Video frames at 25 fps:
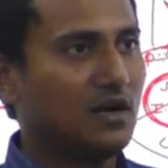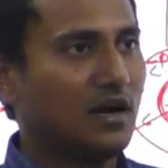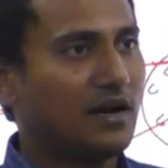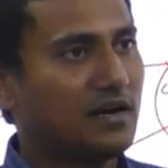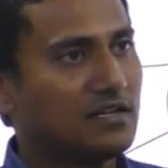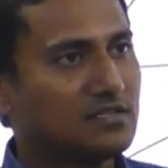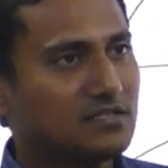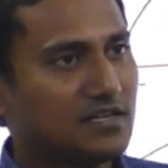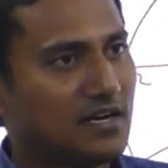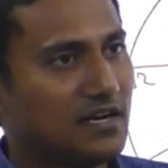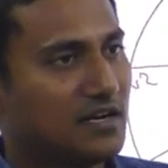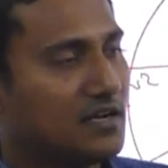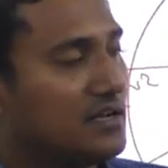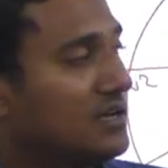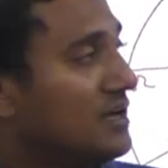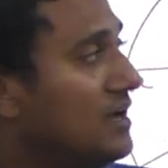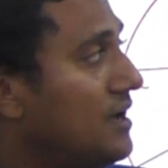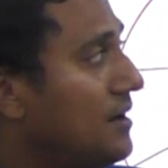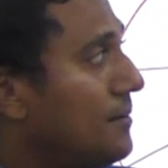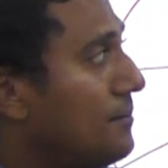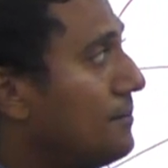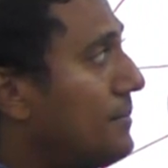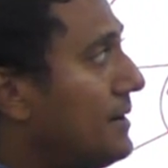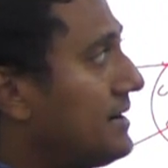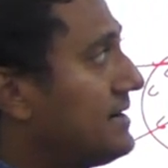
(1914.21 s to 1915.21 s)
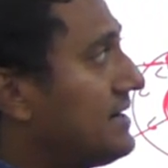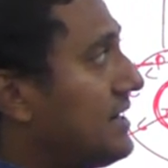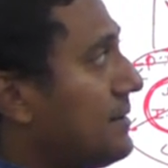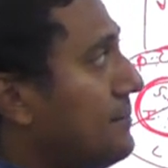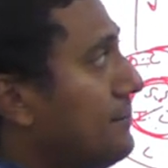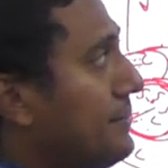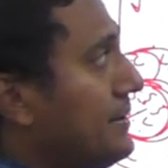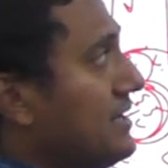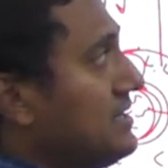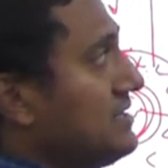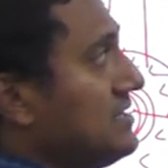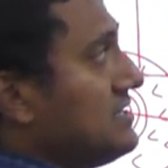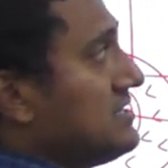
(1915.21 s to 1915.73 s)
Understand? But
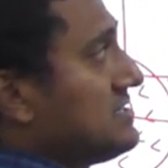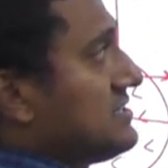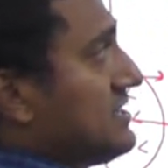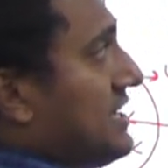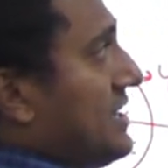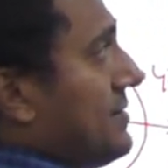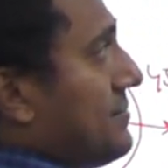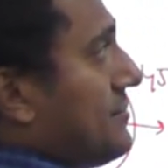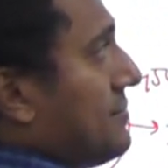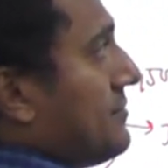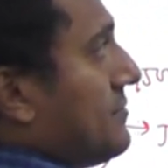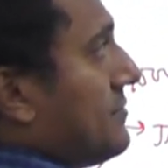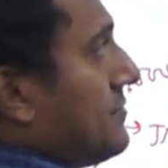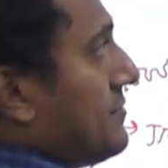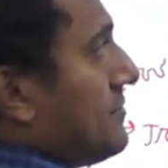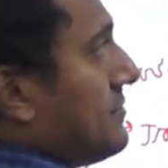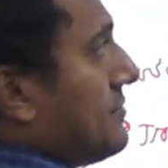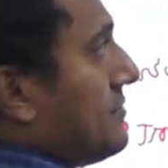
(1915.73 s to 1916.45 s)
temperature is same.